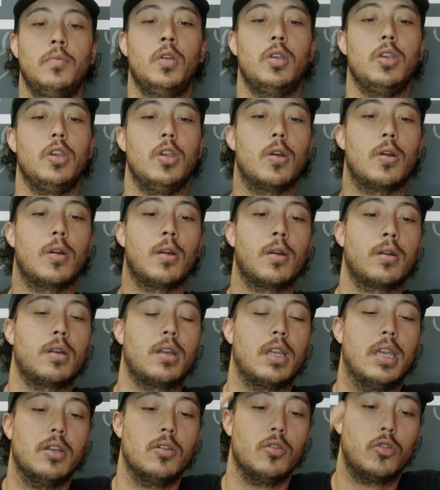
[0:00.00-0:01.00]
your
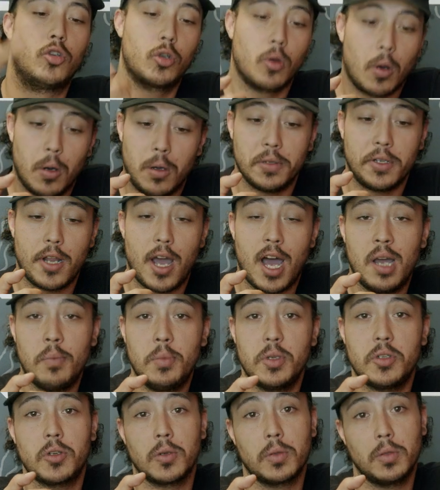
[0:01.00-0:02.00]
control
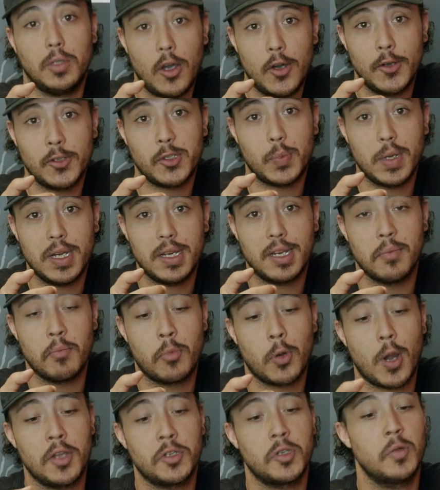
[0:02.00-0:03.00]
knob is your low speed
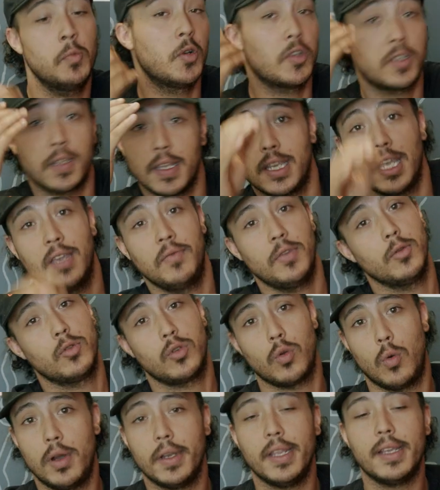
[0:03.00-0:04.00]
compression, which they give you
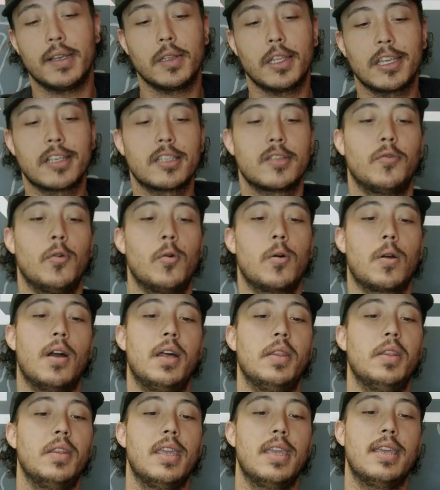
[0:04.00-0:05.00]
20 clicks for
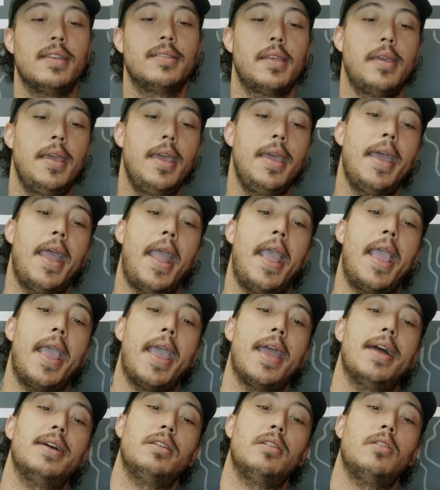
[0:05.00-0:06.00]
on these,
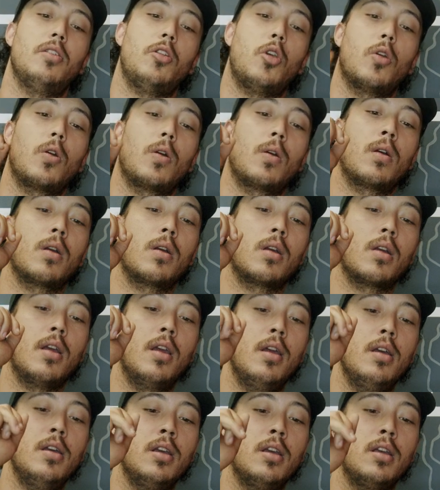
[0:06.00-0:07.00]
and your
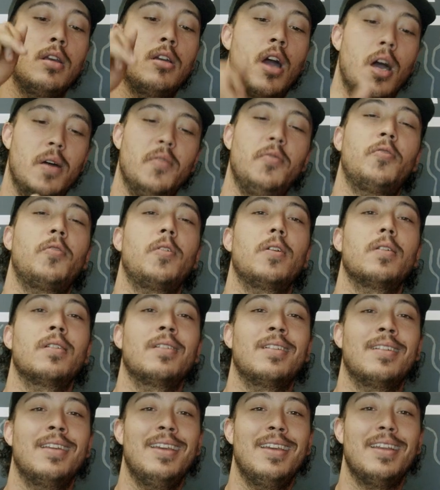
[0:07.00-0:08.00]
comfort
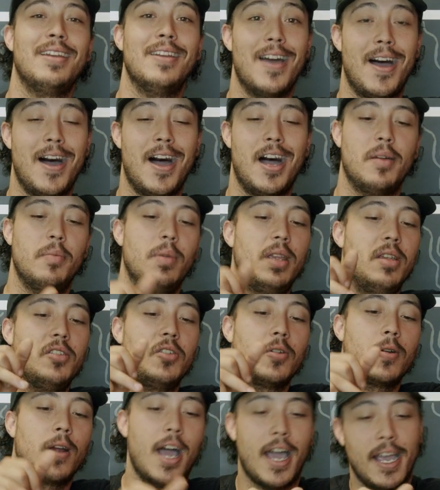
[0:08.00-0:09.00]
knob is
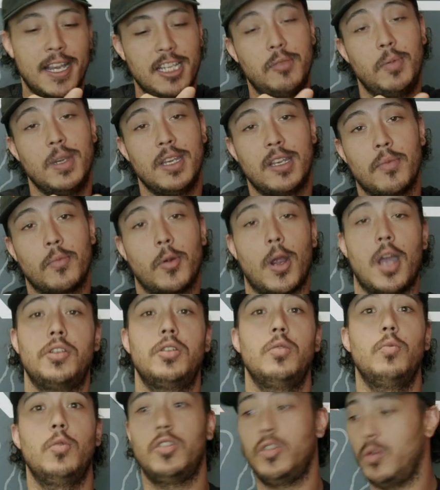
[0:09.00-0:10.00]
your high speed
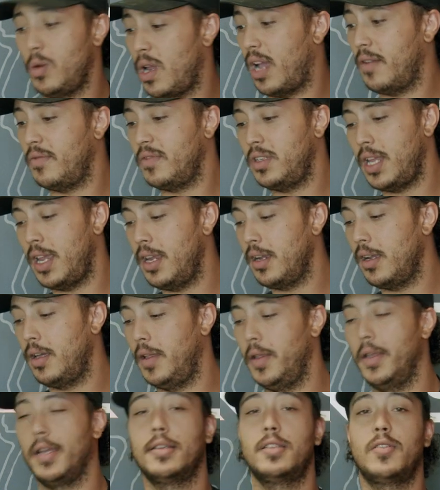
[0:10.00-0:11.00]
compression, which you have 10
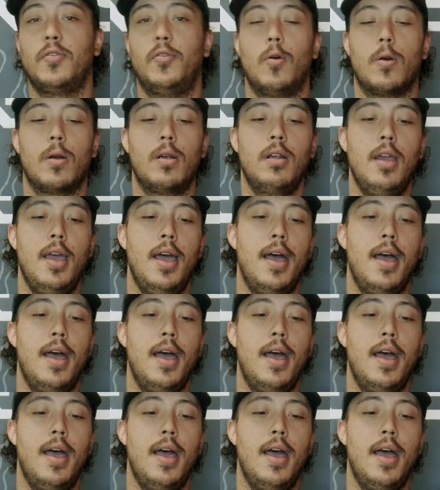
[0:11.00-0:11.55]
clicks for.